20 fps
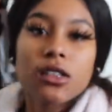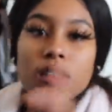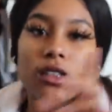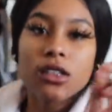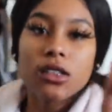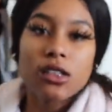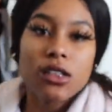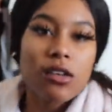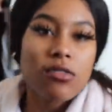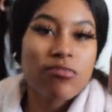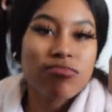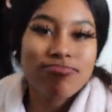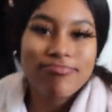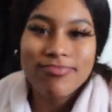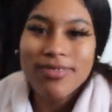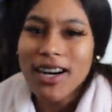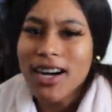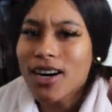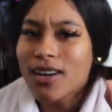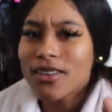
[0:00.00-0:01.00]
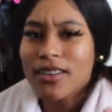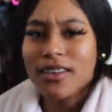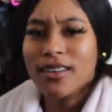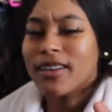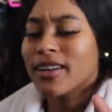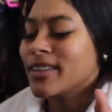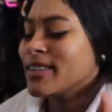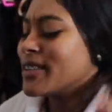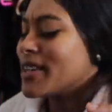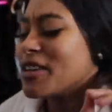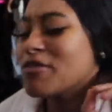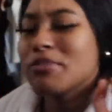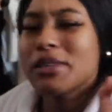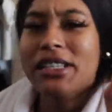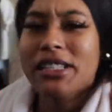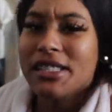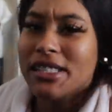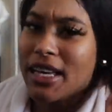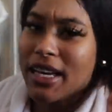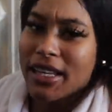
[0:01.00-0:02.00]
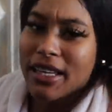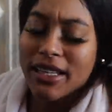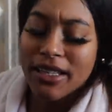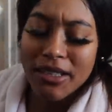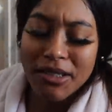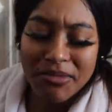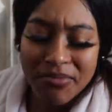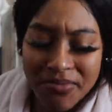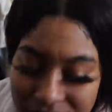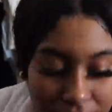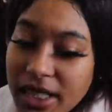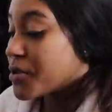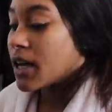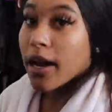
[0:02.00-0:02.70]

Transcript: just hold on. Give me a second.